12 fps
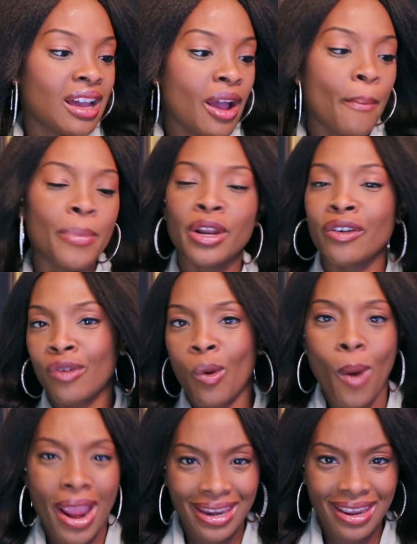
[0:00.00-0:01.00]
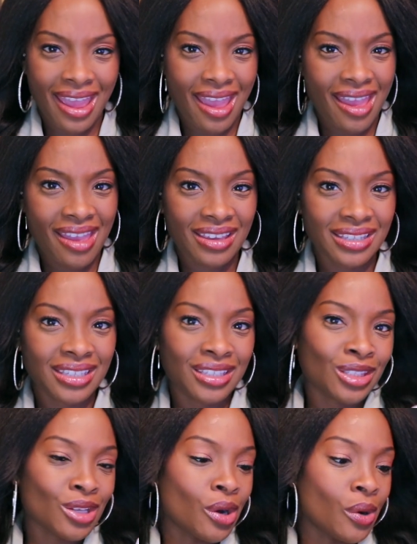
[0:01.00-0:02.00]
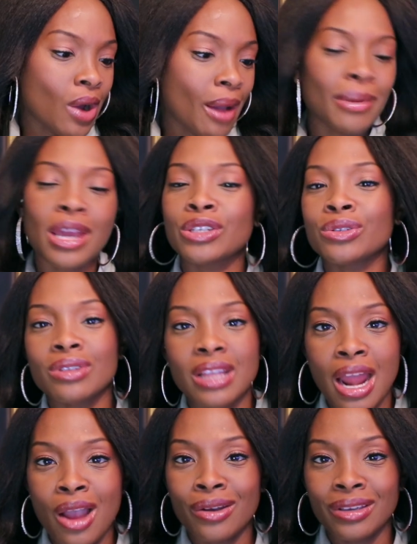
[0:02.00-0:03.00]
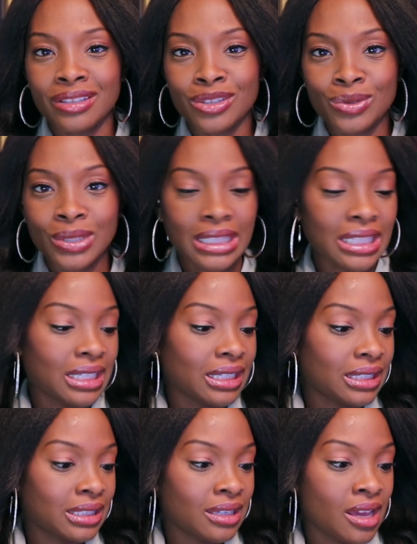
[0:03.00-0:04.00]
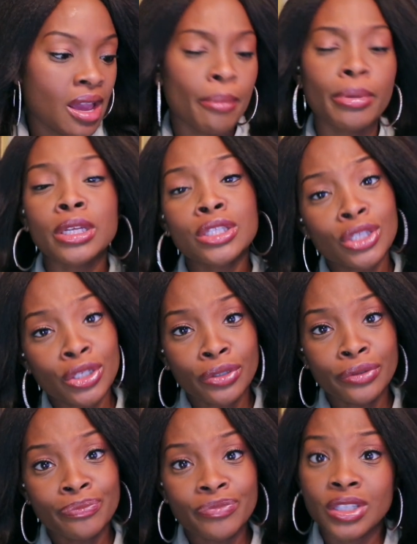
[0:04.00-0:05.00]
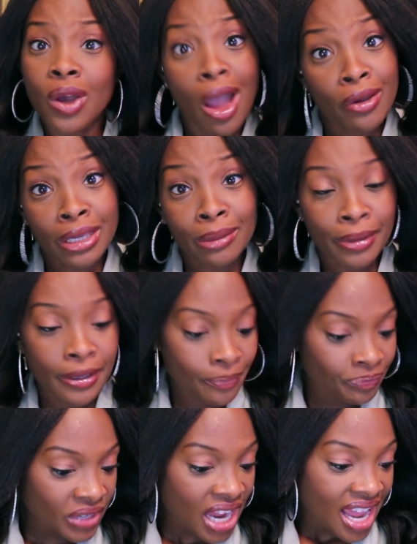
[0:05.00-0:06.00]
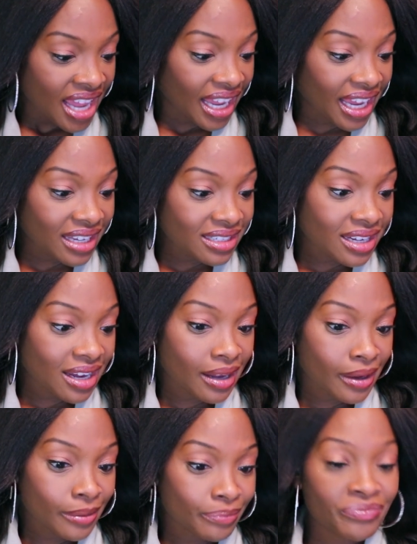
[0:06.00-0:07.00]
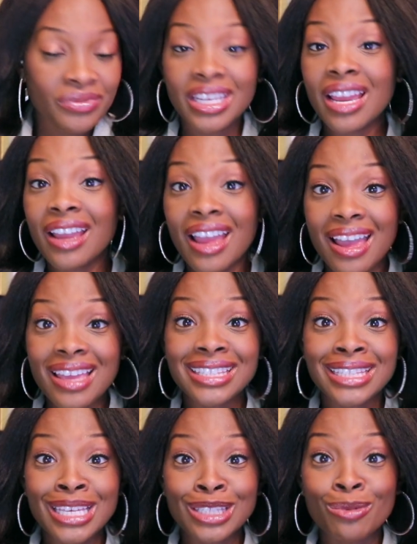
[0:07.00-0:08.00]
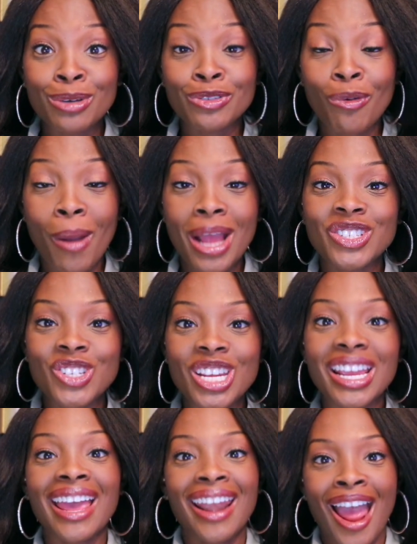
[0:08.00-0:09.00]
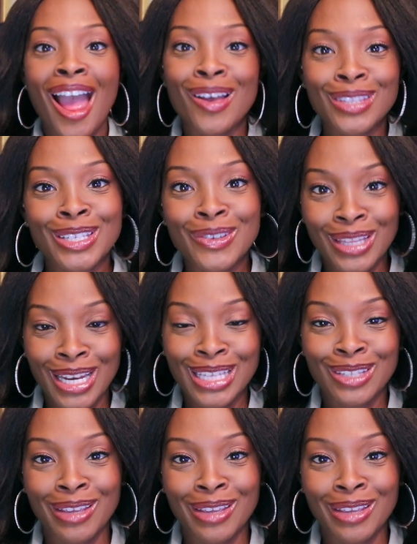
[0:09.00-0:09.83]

a bit of a white cast. So I'm not sure that I'll use this, but it's cute, so I'll keep it. And um, yeah, guys, thanks so much for watching, and I'll see you in the next